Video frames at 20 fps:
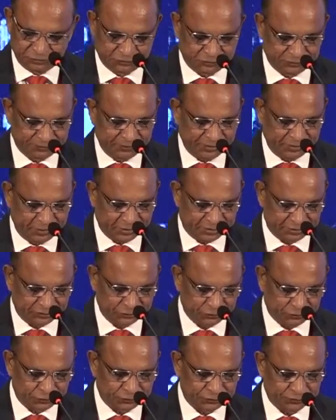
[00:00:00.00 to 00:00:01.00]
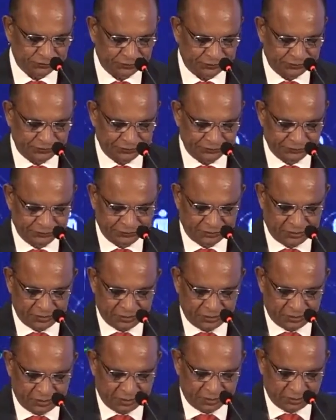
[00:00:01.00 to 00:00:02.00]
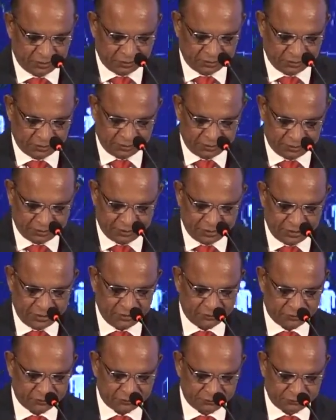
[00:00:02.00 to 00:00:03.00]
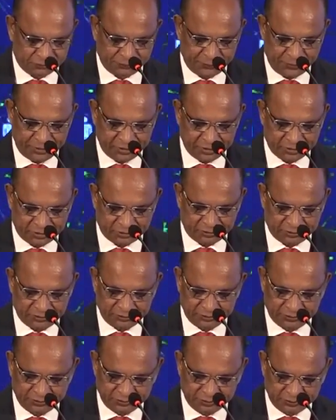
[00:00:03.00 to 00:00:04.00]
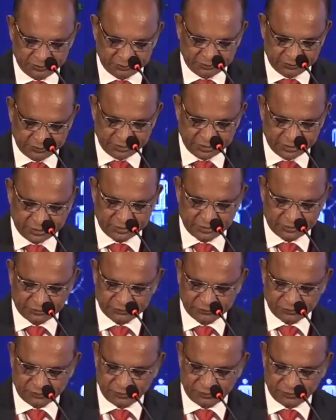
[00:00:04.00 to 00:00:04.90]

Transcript: Mr. B. Ashok, Keynote Speaker, Dinanath